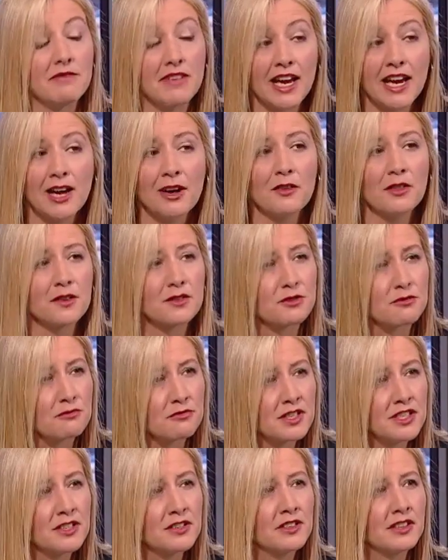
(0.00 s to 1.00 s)
Now there's
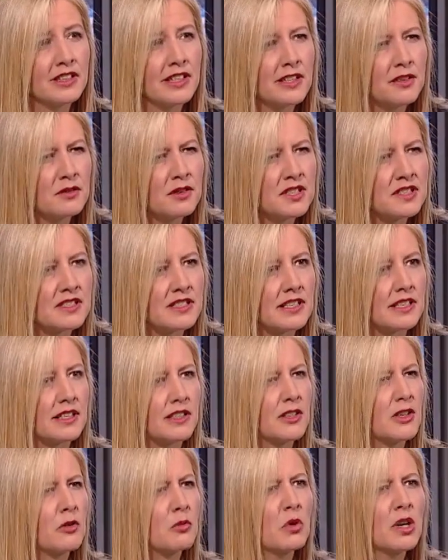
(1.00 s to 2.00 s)
real literacy.
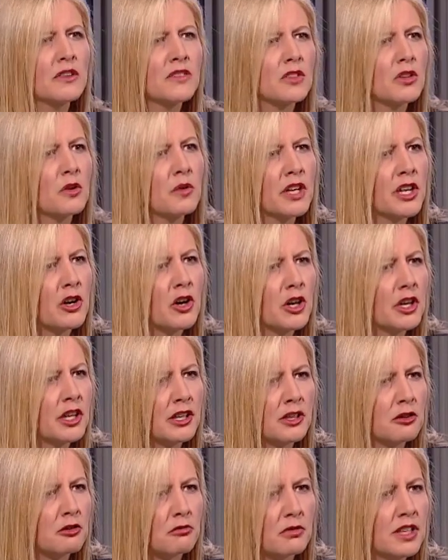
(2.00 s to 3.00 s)
You know, what's going on
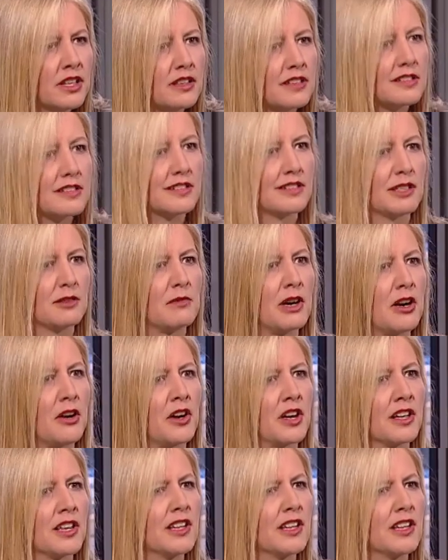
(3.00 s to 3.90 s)
in Greece, Tamara?